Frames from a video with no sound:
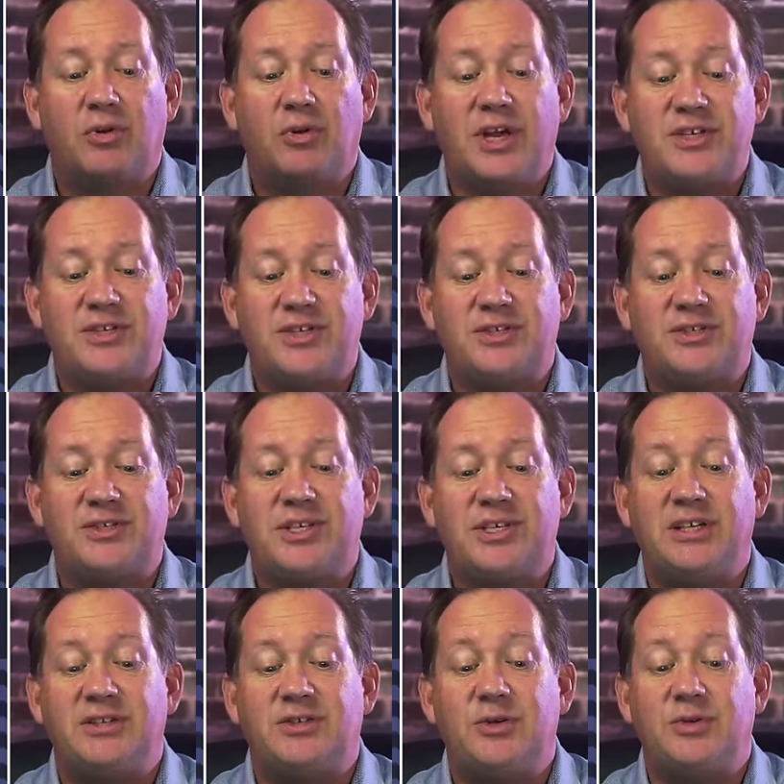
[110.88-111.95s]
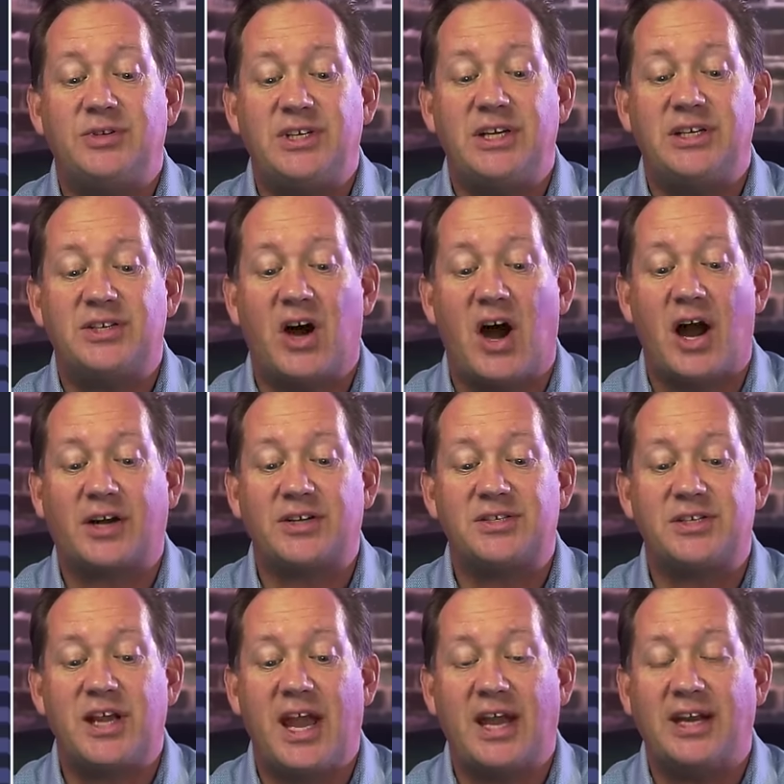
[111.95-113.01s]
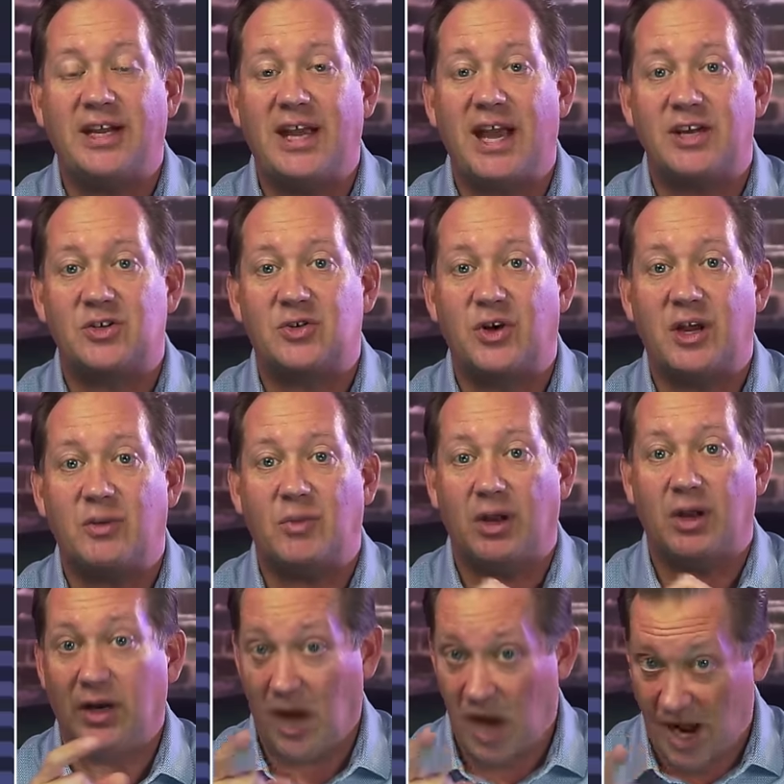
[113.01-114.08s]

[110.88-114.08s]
places to detox and get treatment.